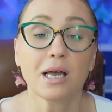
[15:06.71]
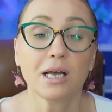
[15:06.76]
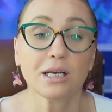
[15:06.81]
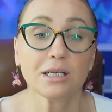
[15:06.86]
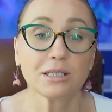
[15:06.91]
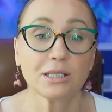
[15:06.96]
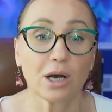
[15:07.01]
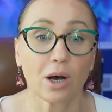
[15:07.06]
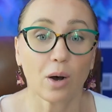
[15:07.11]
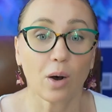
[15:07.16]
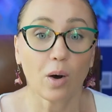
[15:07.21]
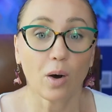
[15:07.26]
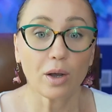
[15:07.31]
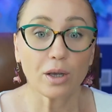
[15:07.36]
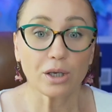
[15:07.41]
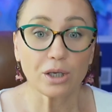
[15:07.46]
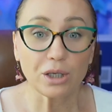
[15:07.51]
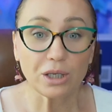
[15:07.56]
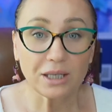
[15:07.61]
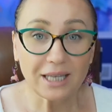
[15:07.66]
So
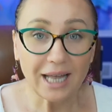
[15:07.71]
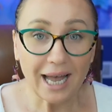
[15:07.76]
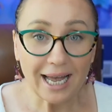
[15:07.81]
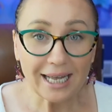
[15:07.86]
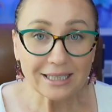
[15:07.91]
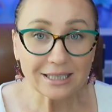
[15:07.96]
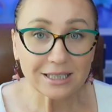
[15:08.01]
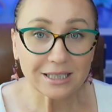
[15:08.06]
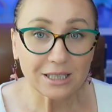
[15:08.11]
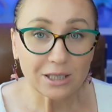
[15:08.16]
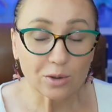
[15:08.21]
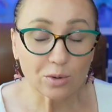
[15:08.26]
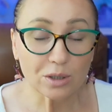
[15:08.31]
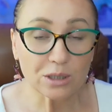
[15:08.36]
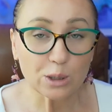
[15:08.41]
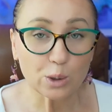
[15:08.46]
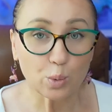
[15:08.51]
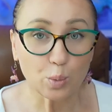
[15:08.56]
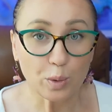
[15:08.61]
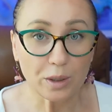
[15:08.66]
that's your
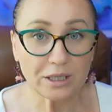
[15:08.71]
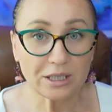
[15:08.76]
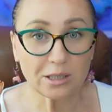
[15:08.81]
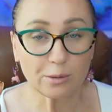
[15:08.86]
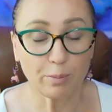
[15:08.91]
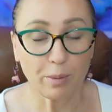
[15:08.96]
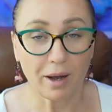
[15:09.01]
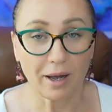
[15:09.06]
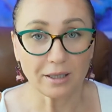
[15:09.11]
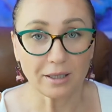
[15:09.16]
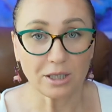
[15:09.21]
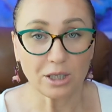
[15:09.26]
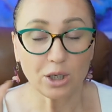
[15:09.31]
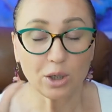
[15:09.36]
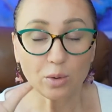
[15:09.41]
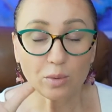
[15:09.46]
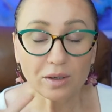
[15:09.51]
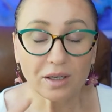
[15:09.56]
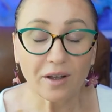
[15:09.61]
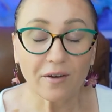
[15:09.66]
sweet spot. You
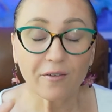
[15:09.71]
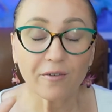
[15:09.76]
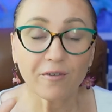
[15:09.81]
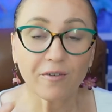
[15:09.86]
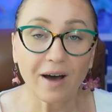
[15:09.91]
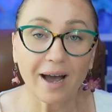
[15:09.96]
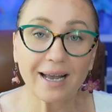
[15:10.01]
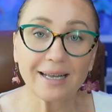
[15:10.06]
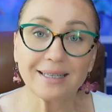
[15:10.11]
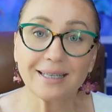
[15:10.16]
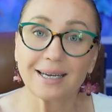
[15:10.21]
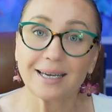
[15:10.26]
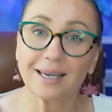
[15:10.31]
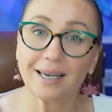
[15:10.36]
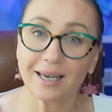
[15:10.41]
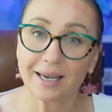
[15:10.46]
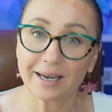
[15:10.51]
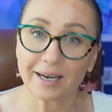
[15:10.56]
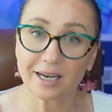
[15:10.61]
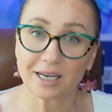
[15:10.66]
want to find the
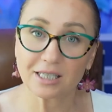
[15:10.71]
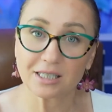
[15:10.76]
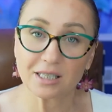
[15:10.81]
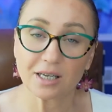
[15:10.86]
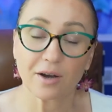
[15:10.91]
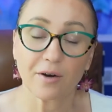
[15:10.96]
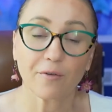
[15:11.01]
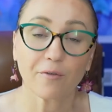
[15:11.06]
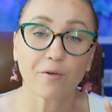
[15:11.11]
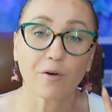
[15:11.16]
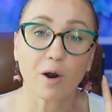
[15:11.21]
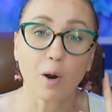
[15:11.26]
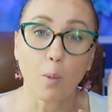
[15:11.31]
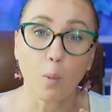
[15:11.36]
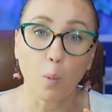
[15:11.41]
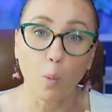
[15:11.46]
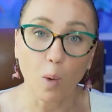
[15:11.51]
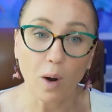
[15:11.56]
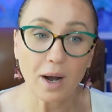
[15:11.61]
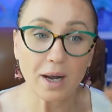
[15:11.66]
carriers
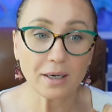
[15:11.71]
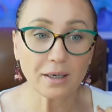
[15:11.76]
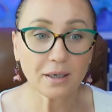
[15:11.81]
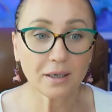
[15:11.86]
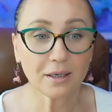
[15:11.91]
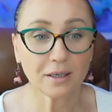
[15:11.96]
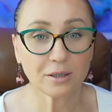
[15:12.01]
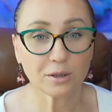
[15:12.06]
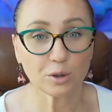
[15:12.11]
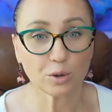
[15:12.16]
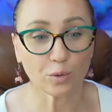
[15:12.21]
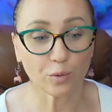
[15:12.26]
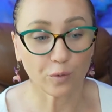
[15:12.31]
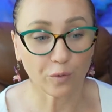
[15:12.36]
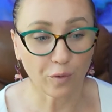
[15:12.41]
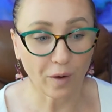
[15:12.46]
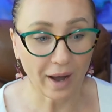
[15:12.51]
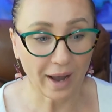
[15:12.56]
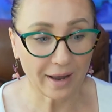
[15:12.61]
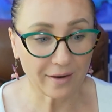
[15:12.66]
from 1 to
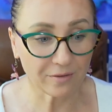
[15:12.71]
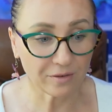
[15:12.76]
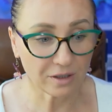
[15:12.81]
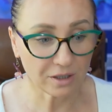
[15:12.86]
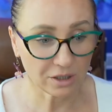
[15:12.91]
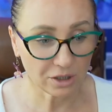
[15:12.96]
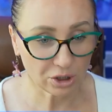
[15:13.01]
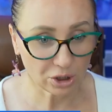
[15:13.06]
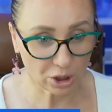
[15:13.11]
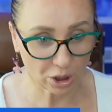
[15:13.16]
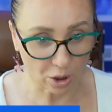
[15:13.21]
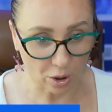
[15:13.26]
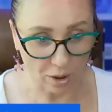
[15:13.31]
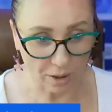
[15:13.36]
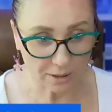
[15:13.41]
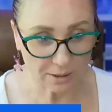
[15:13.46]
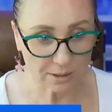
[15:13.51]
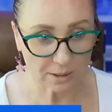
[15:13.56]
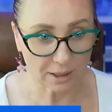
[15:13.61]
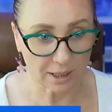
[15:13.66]
5
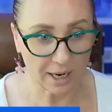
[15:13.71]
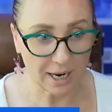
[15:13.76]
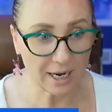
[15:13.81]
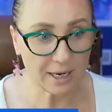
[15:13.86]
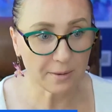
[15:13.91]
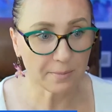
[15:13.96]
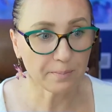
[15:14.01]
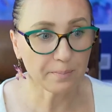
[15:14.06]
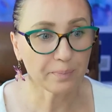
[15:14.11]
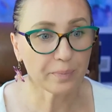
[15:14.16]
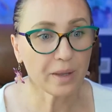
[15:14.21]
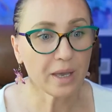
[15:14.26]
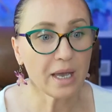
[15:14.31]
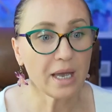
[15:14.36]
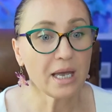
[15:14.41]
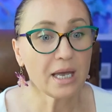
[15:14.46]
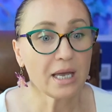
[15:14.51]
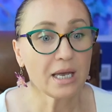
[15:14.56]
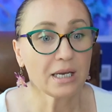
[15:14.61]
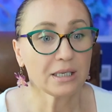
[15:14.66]
trucks, right?
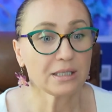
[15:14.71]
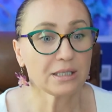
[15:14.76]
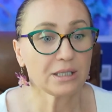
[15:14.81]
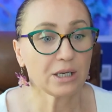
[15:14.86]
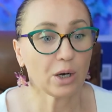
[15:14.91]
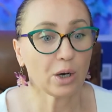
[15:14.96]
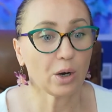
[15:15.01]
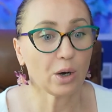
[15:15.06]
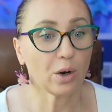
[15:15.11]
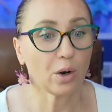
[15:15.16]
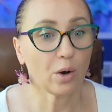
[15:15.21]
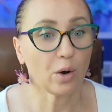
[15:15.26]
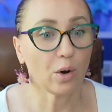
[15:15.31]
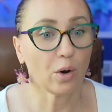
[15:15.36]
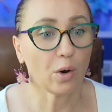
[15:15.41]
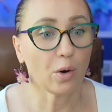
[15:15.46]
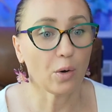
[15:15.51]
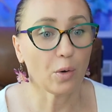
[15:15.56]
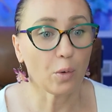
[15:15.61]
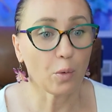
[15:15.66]

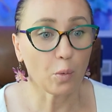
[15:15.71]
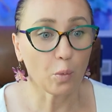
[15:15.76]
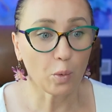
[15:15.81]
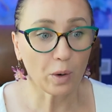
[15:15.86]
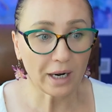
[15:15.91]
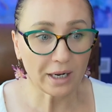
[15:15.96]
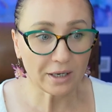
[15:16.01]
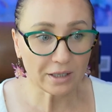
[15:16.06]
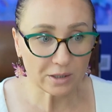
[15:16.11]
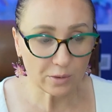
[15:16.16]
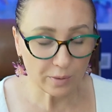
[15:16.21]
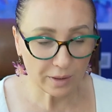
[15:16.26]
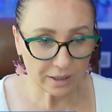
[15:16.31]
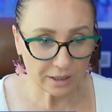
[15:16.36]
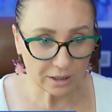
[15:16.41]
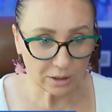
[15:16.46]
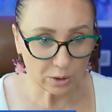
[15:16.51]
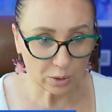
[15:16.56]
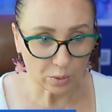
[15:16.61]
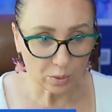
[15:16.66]
So what else are we going
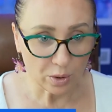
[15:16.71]
to do?